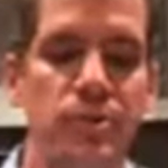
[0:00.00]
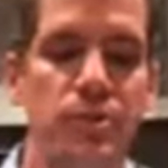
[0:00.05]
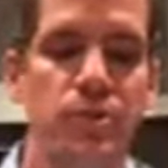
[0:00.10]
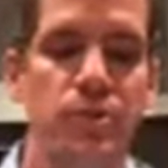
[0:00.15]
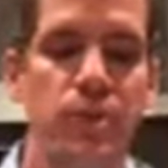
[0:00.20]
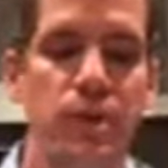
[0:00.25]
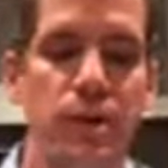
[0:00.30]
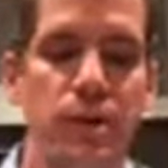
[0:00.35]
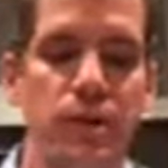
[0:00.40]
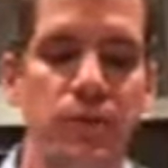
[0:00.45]

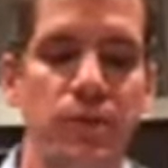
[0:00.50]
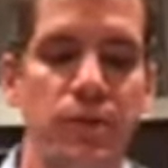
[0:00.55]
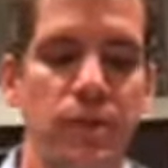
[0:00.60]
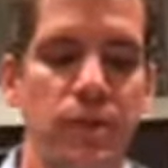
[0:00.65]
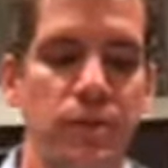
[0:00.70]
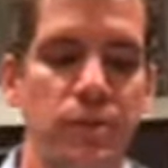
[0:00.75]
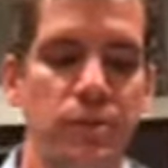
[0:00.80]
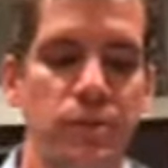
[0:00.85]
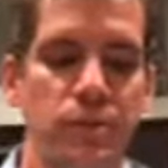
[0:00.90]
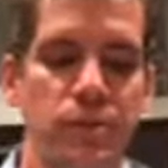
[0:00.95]
12, I think
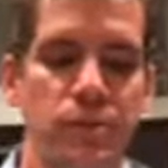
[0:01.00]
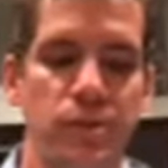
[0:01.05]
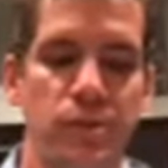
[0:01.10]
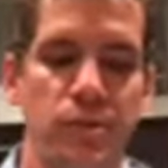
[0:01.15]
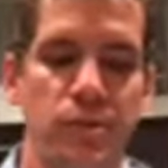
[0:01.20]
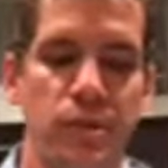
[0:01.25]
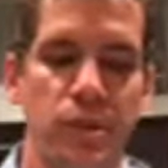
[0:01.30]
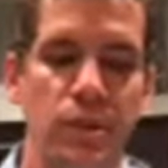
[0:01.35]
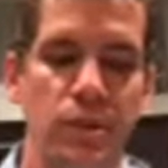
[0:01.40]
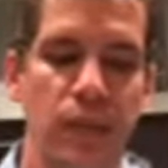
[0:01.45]
it's verse
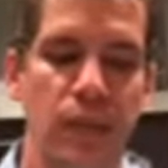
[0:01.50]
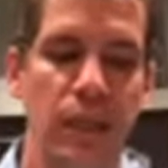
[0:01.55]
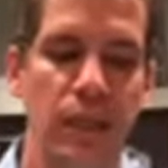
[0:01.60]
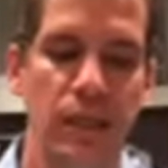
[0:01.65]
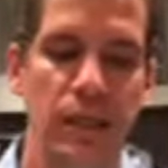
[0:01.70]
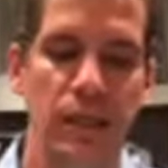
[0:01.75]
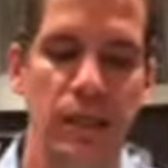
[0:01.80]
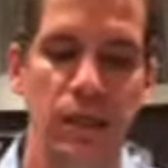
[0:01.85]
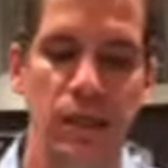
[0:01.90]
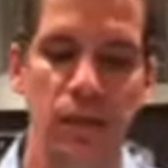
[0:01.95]

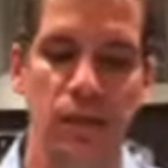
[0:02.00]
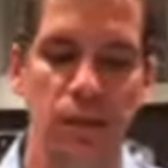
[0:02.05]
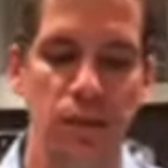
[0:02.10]
38